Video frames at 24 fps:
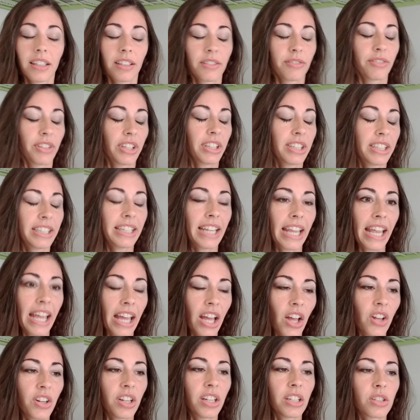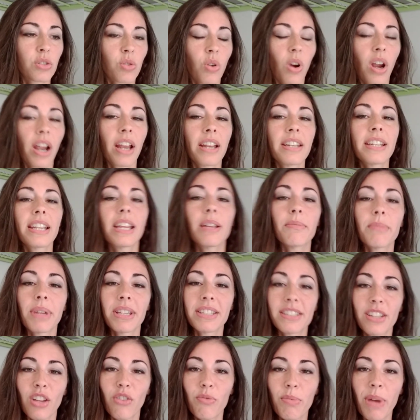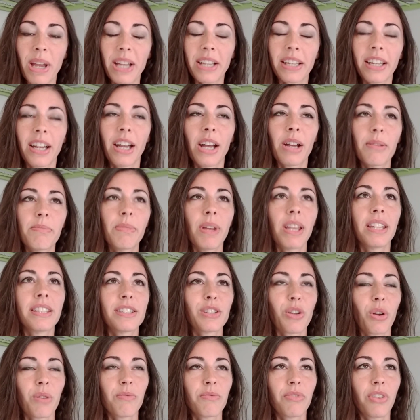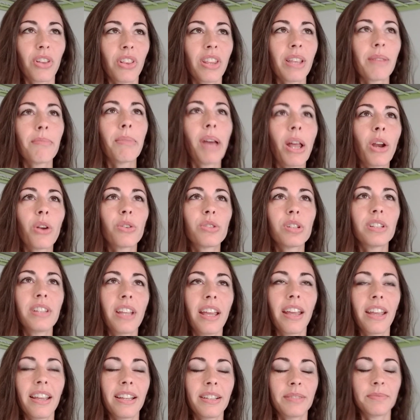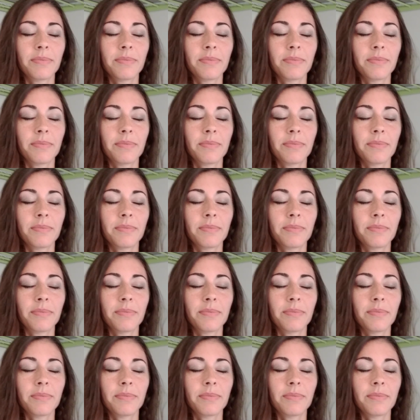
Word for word: feeling down and trying to get myself back up. And so I'm feeling better today.